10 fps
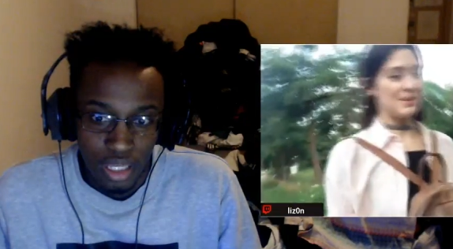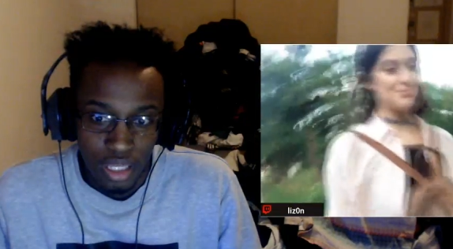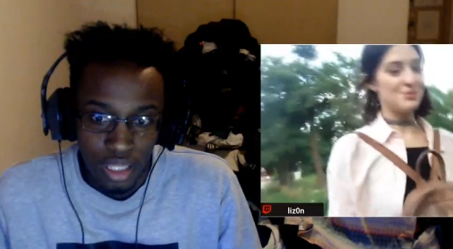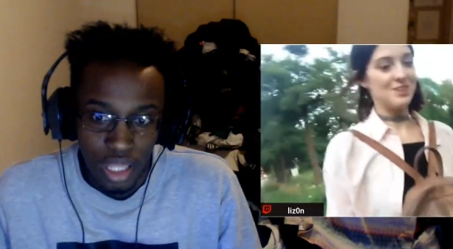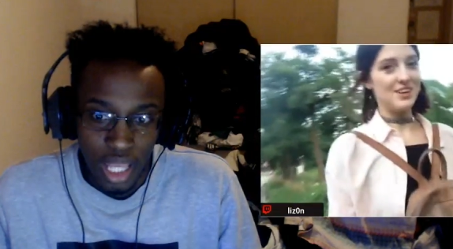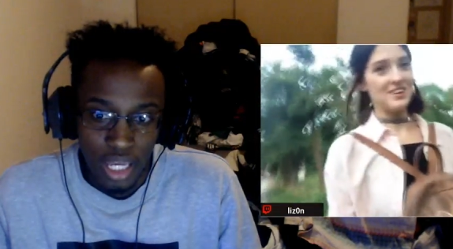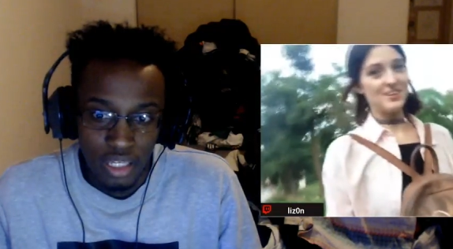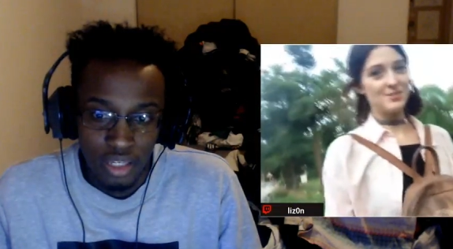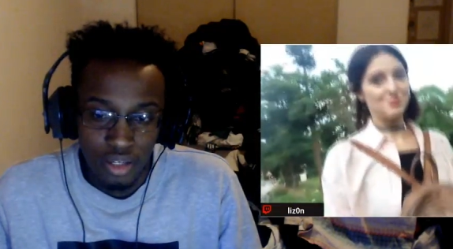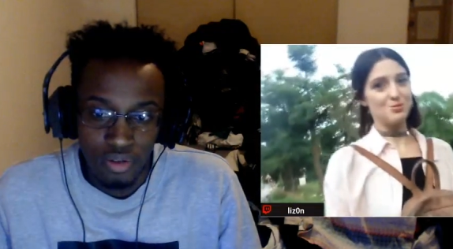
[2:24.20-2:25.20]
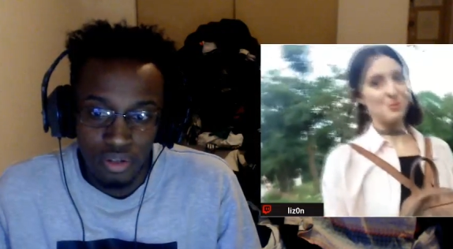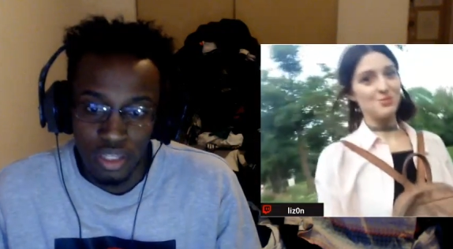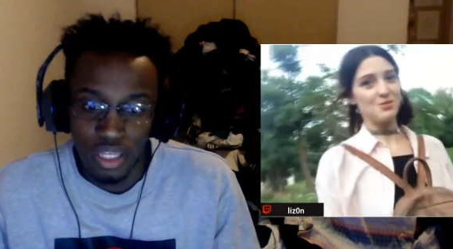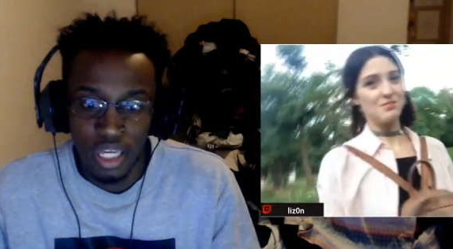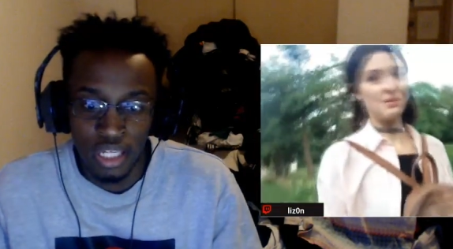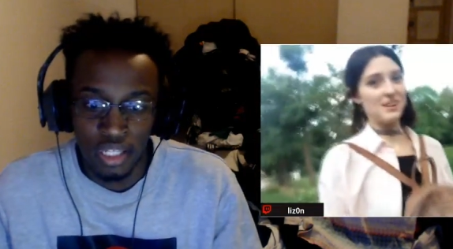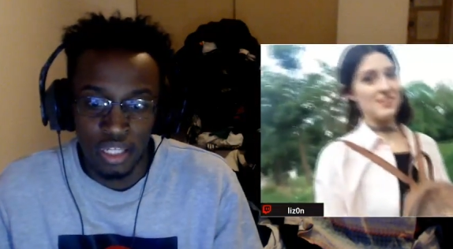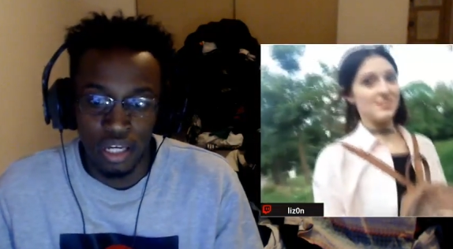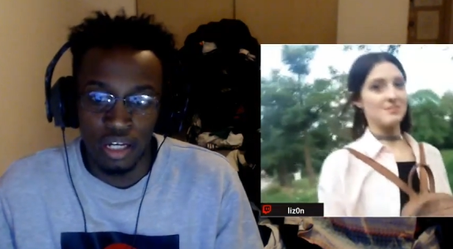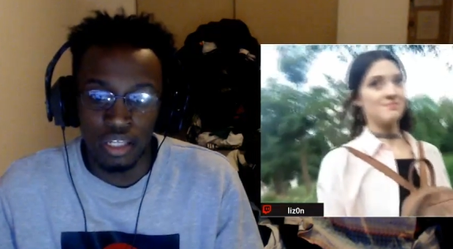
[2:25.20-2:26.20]
Speaker 1: like you, he
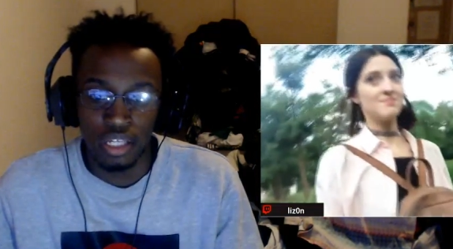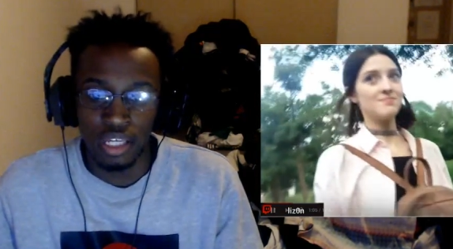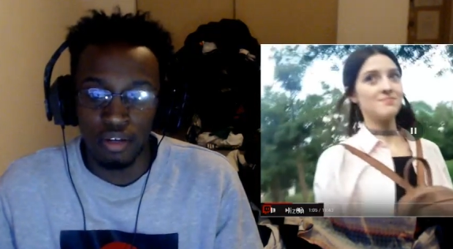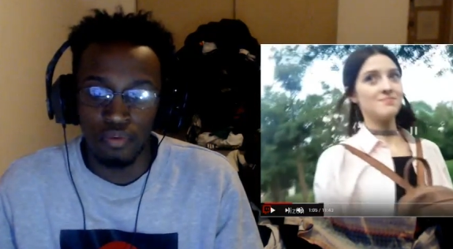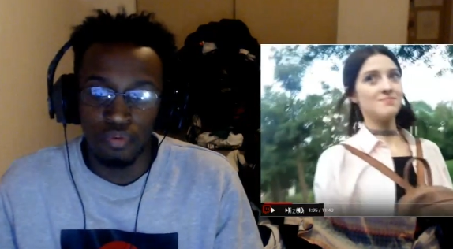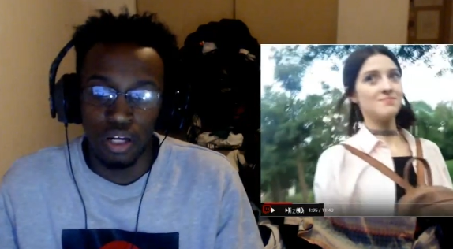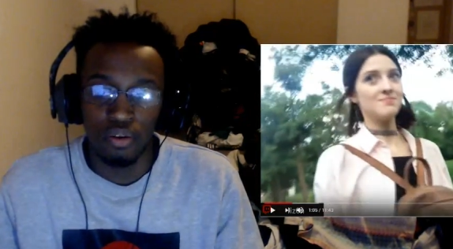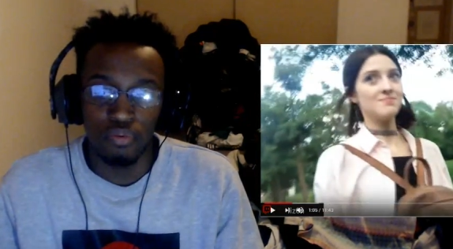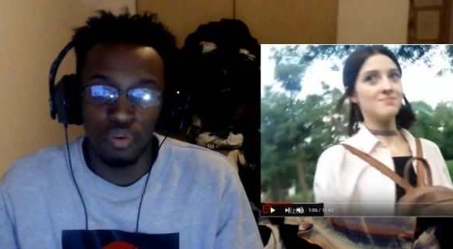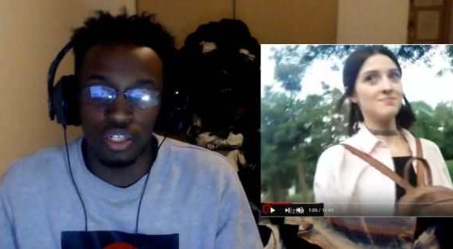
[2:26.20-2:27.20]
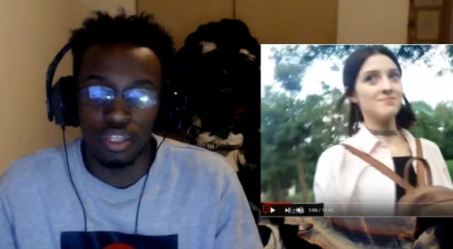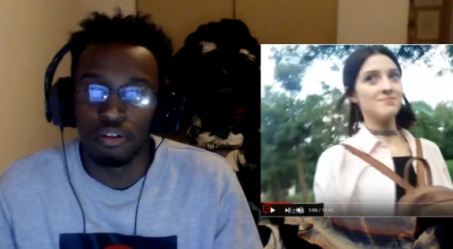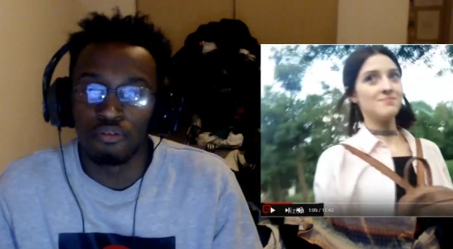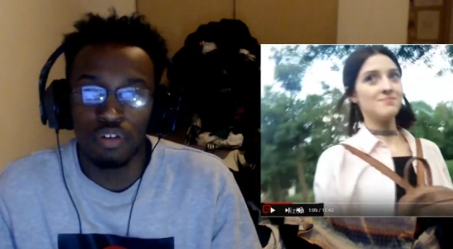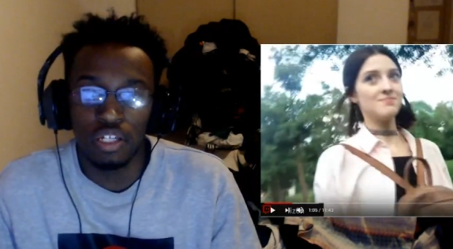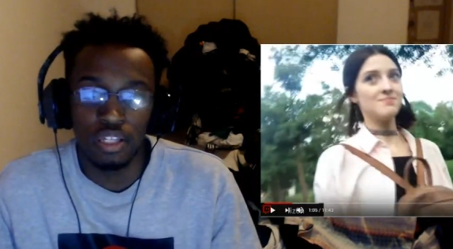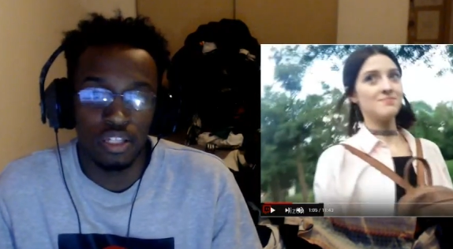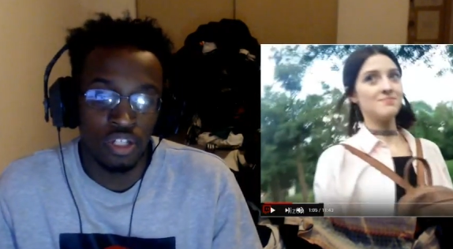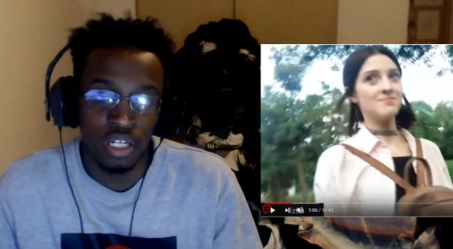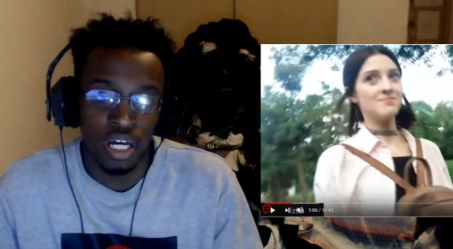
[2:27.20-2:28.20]
seriously. What was the reason?
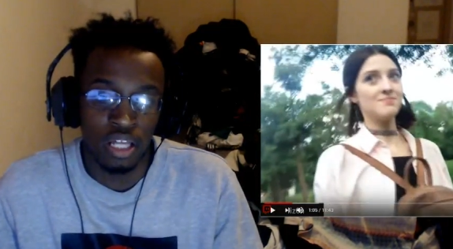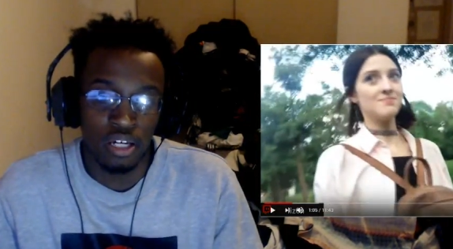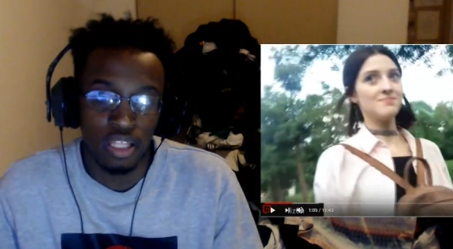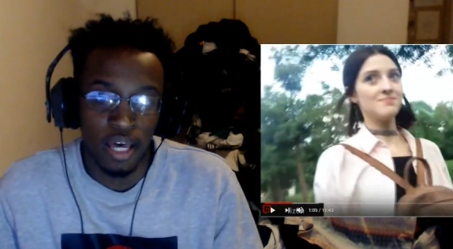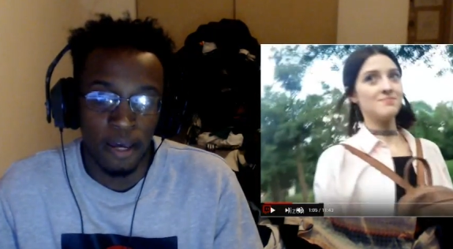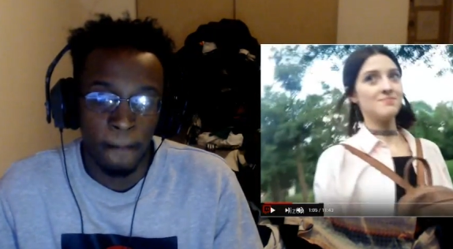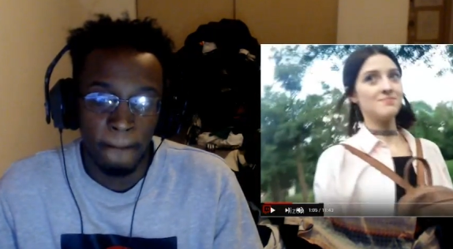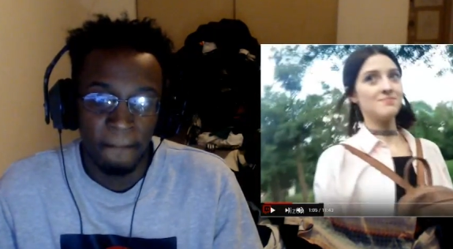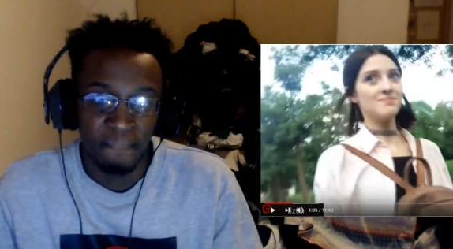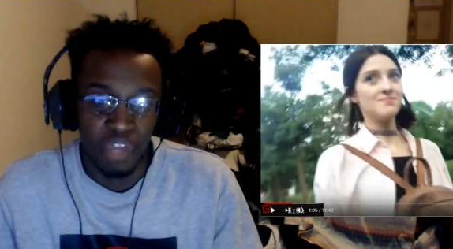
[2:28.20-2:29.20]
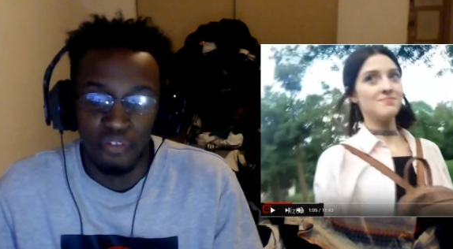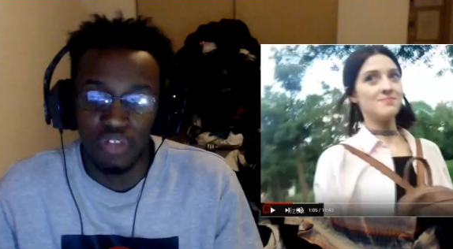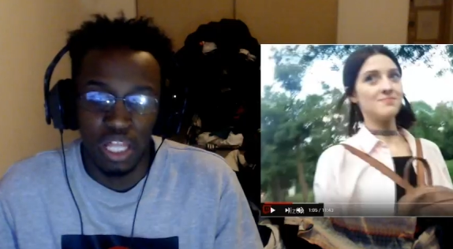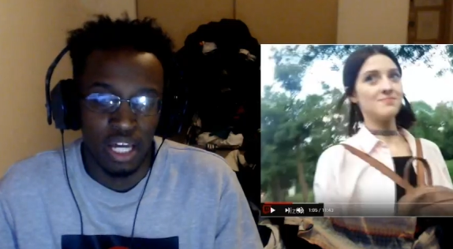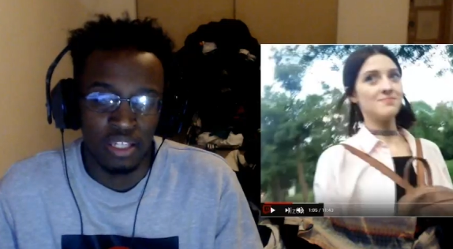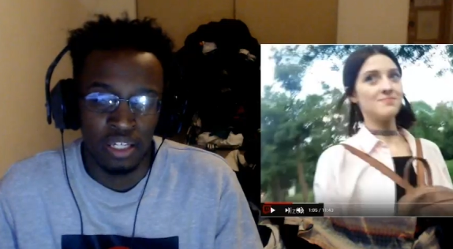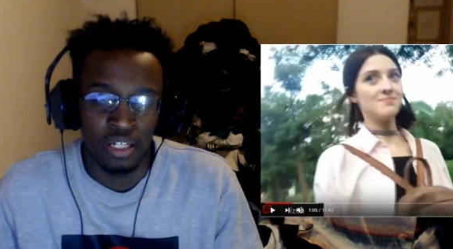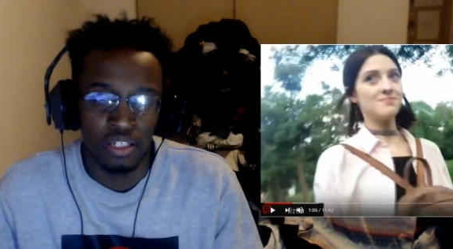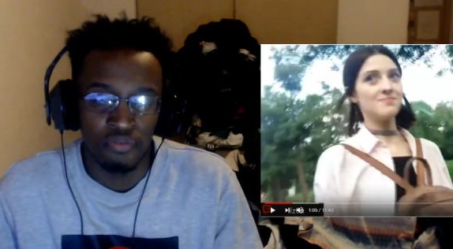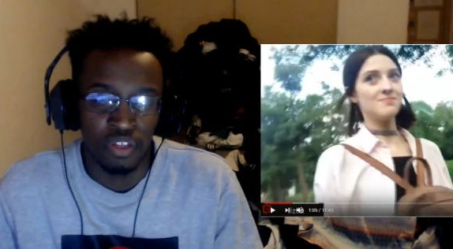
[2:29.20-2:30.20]
She kind of looked like. I feel like I've seen
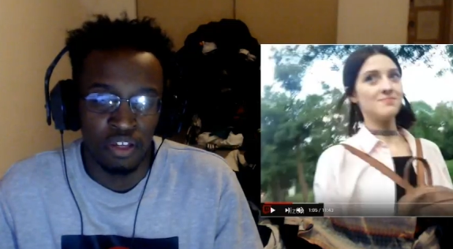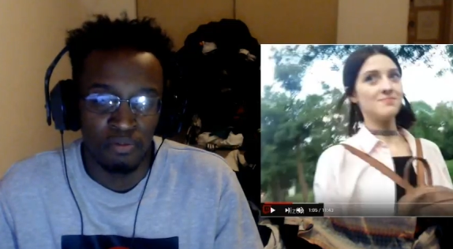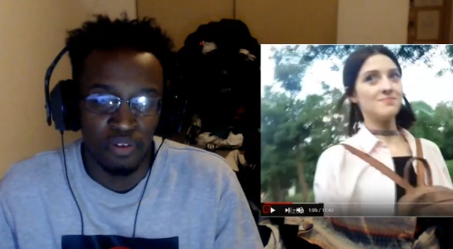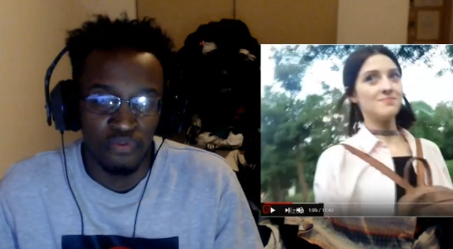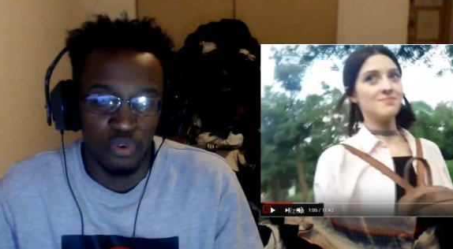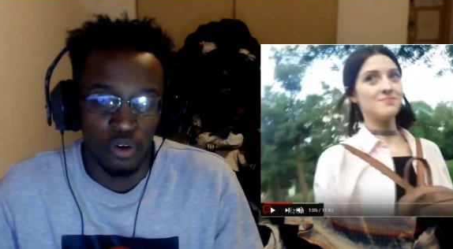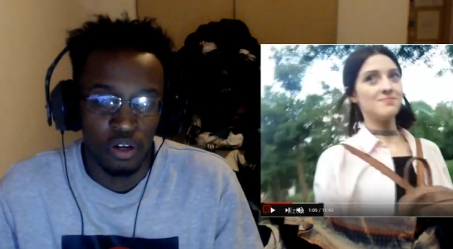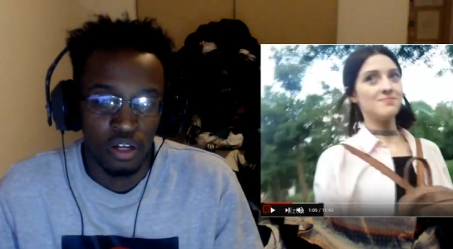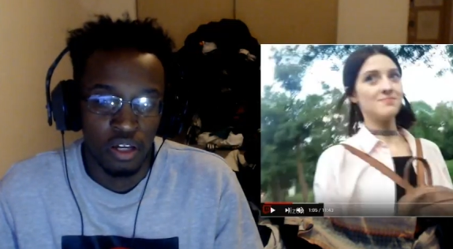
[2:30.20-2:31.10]
this video before.